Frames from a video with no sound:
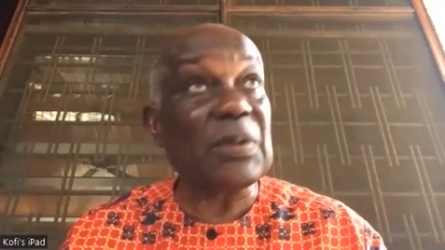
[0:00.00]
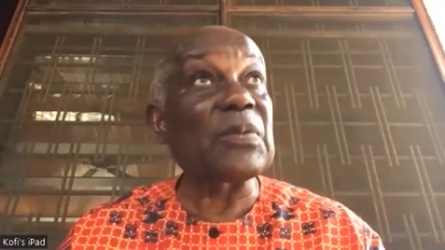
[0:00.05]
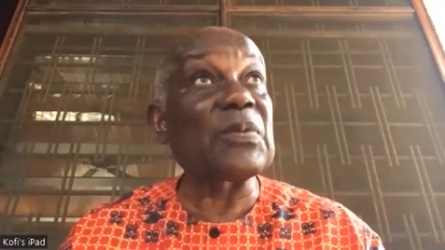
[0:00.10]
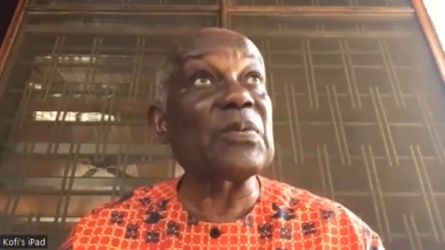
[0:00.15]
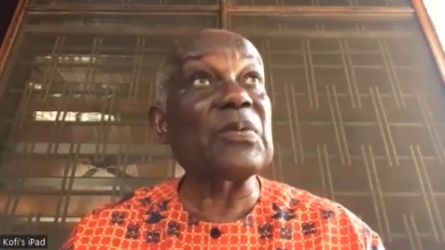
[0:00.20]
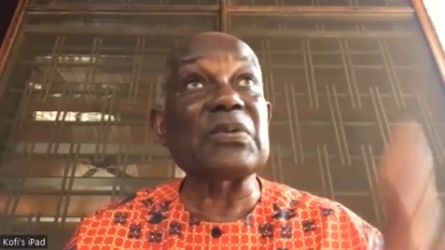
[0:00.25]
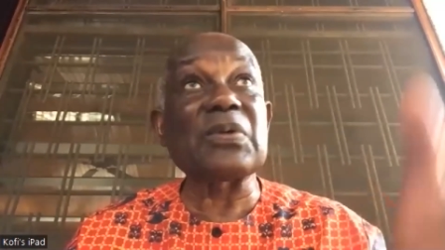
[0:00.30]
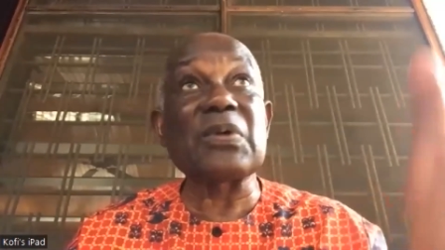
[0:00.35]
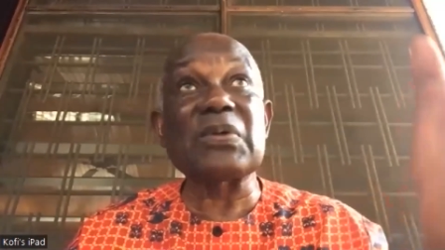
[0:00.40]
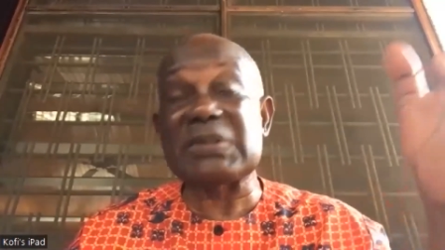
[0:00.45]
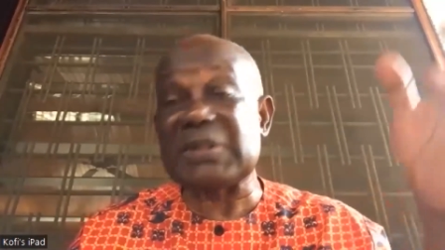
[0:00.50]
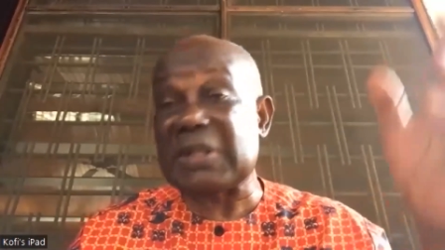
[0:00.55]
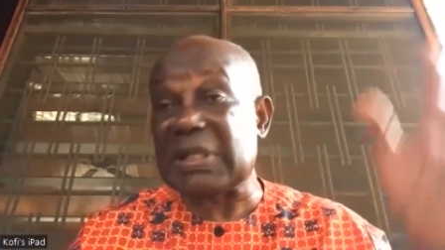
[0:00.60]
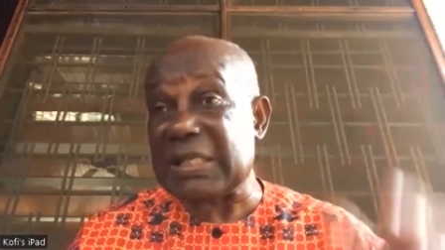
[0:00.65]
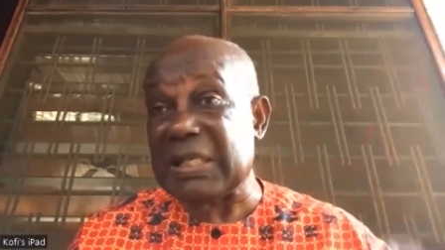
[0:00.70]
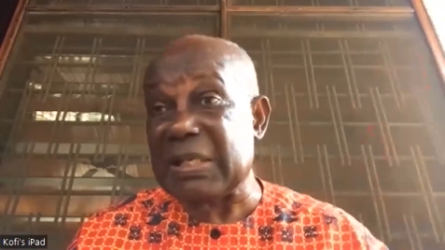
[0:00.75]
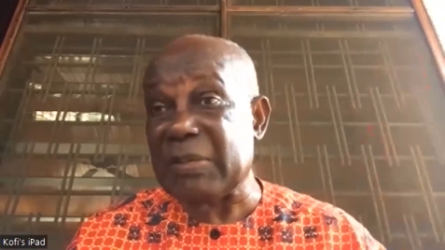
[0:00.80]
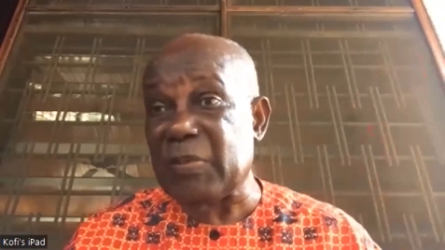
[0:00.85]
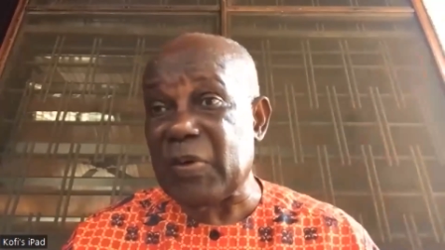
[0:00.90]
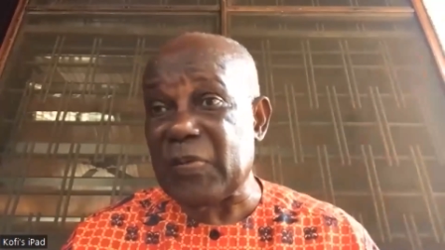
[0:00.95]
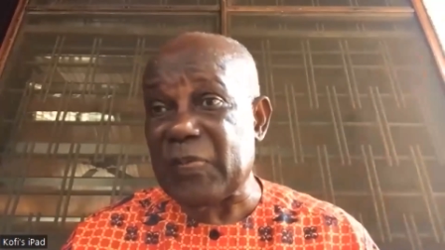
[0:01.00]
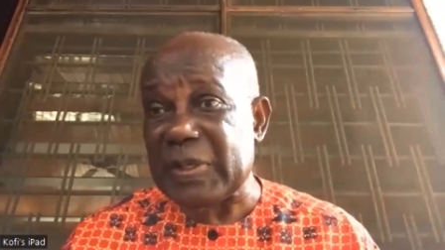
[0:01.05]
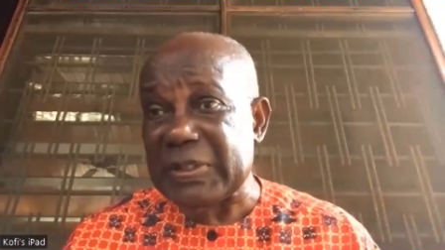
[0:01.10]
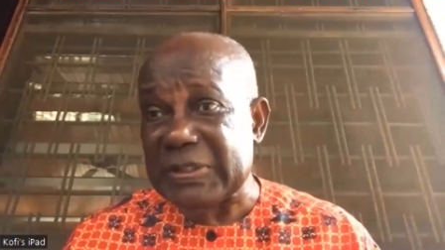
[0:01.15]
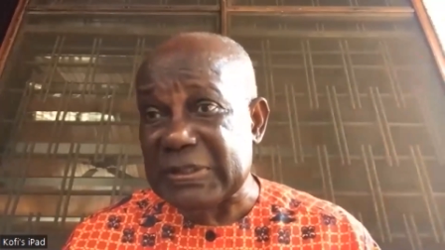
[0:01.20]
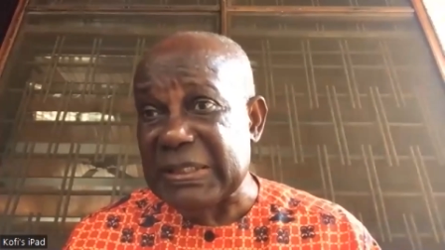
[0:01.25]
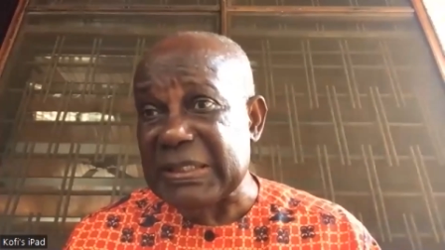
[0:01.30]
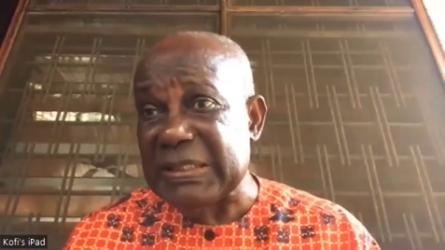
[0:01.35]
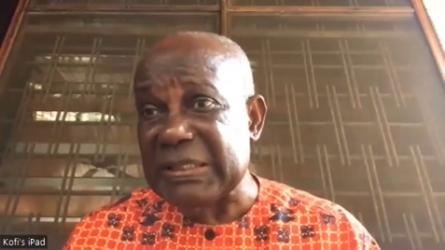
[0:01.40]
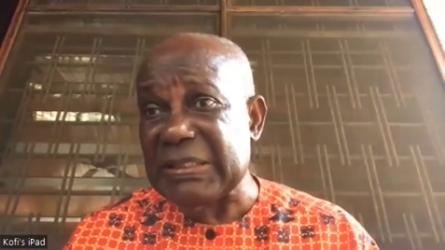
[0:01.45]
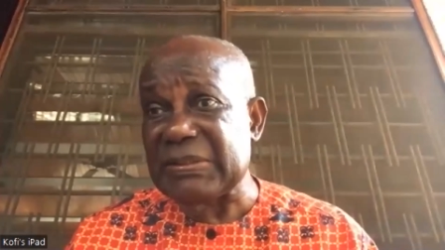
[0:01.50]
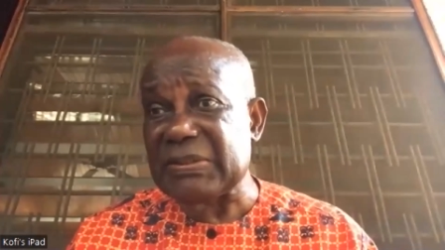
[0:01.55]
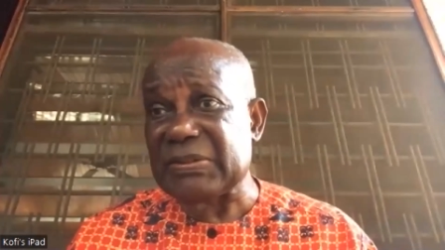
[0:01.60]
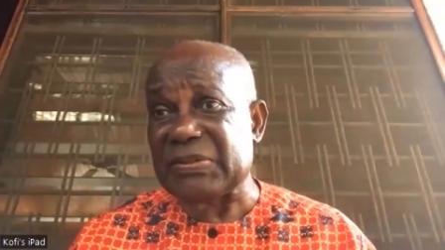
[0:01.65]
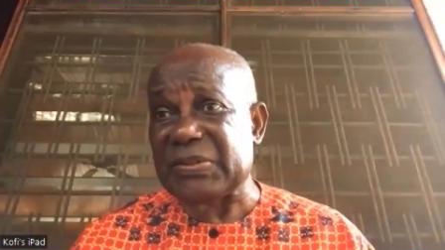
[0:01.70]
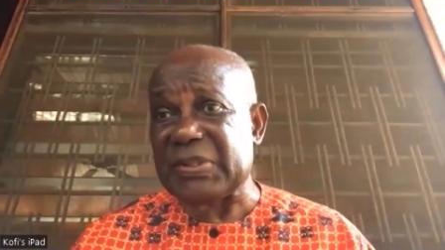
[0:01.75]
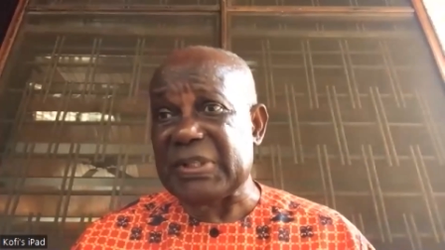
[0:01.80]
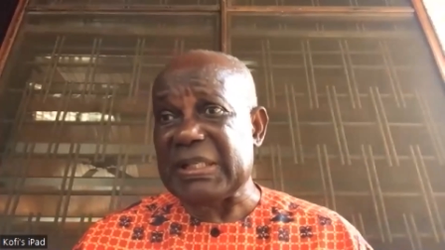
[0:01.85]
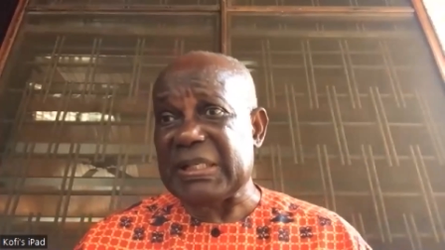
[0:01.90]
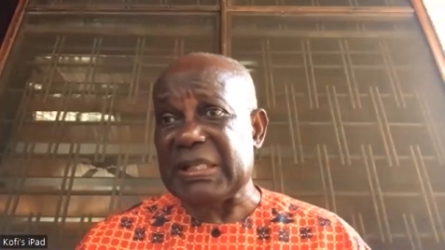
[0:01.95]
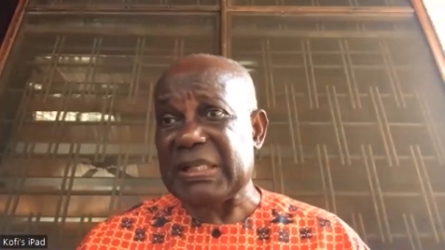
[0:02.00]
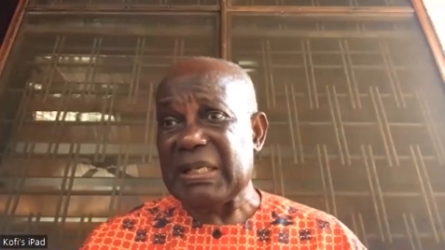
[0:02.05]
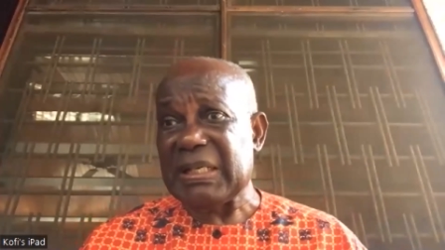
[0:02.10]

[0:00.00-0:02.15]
Who mm-hmm. knows the name of a single tree